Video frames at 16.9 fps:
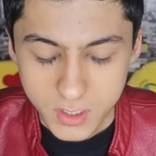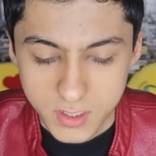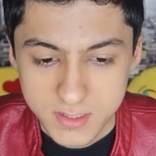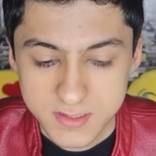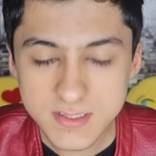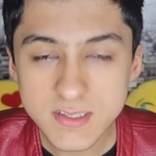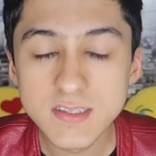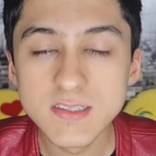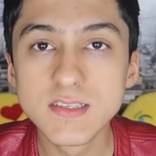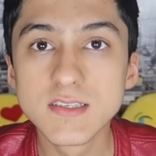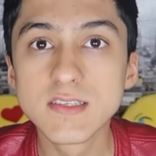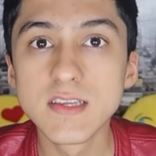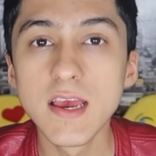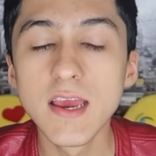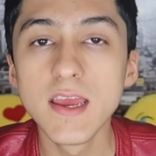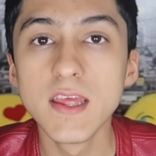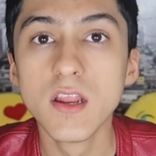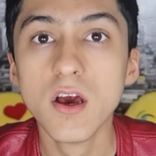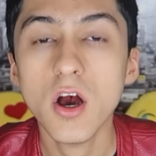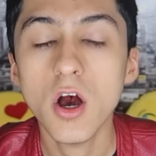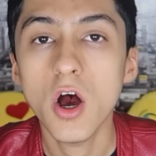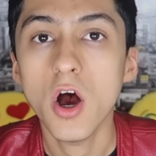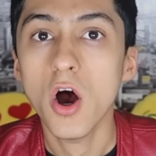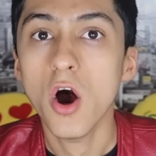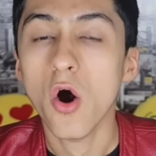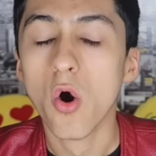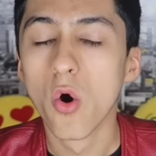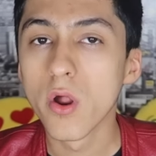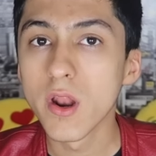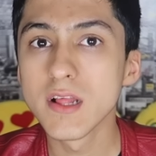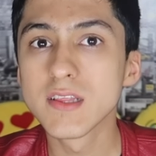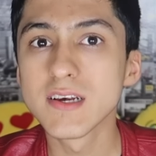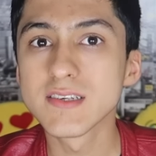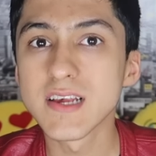It's insane.
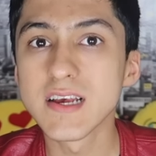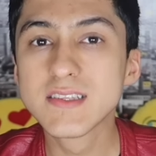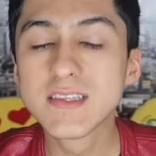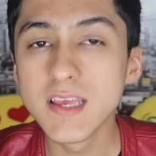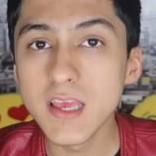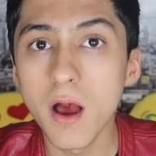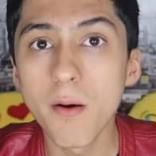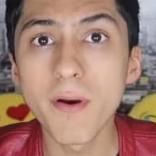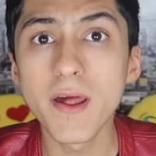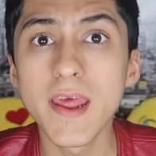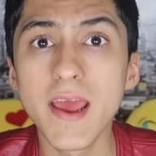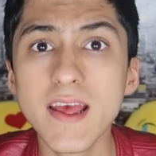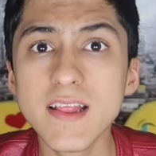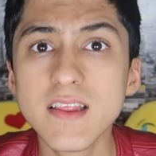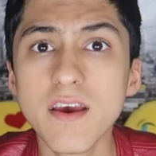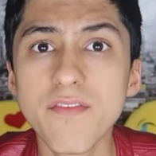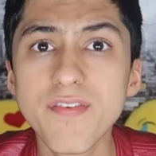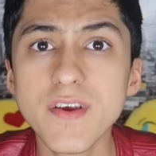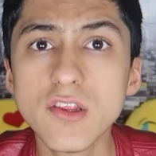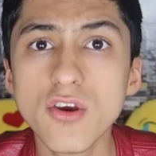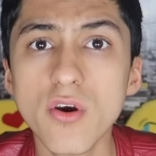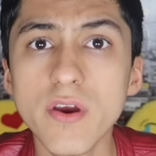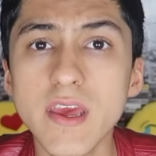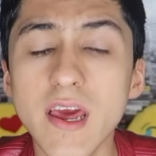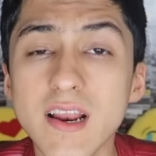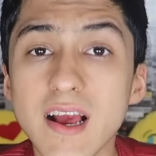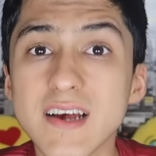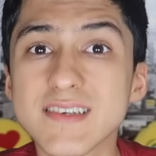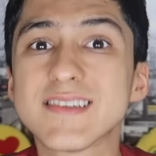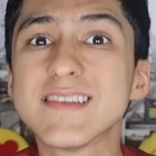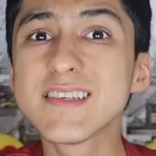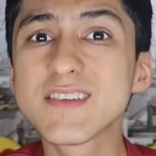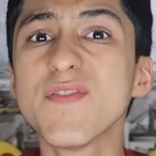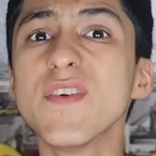Alright, guys, I think I'm gonna end the video here, guys.
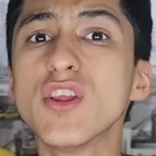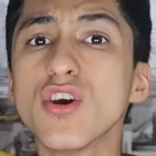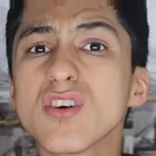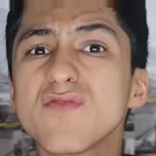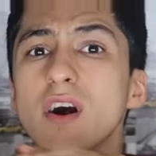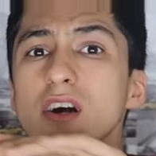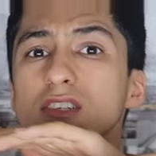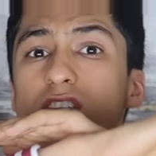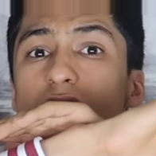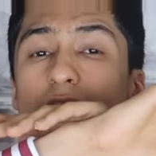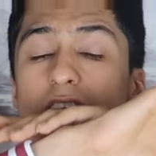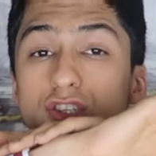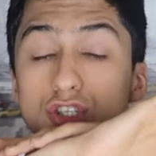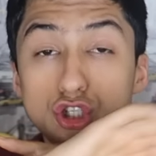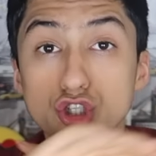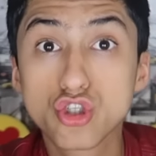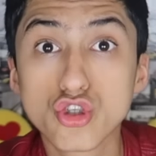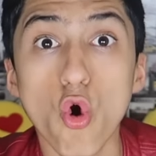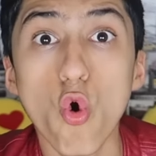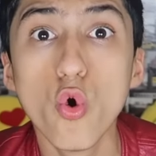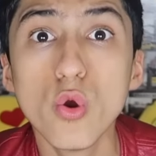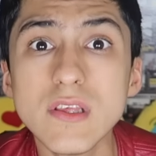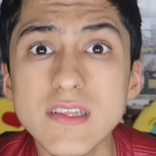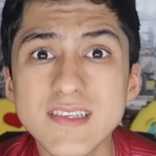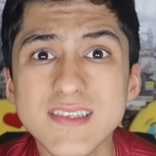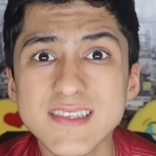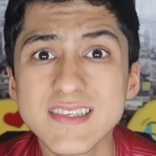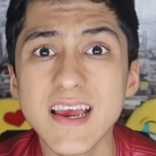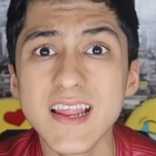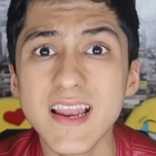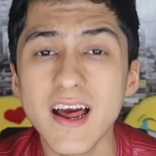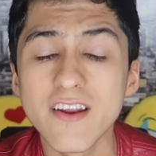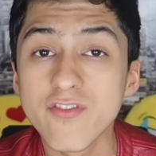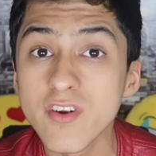This video was like so
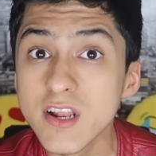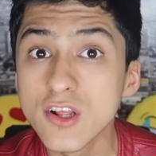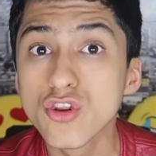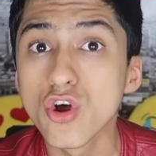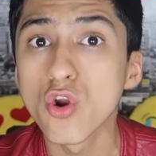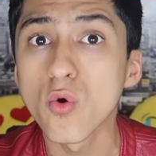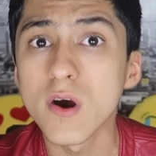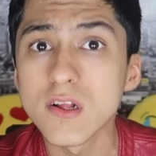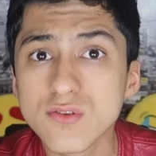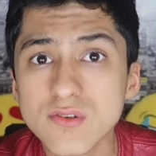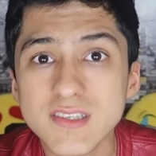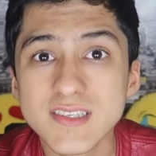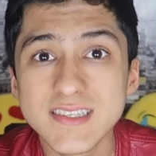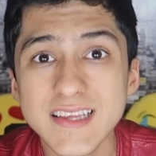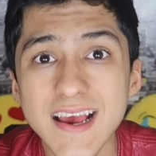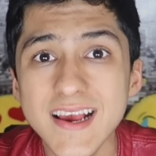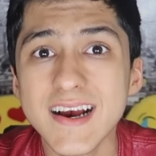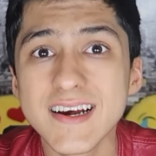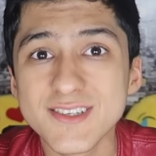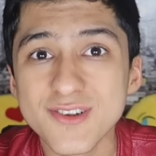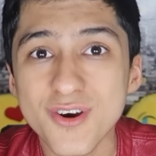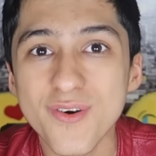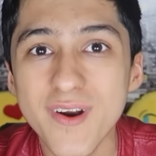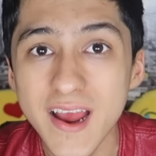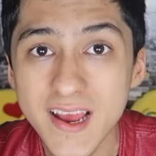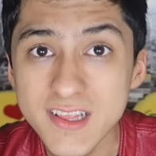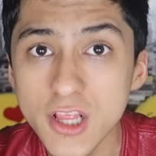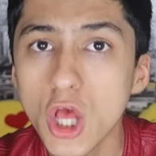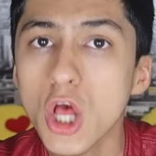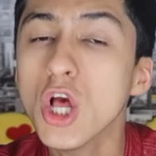insane. I really don't know what to say, guys, alright?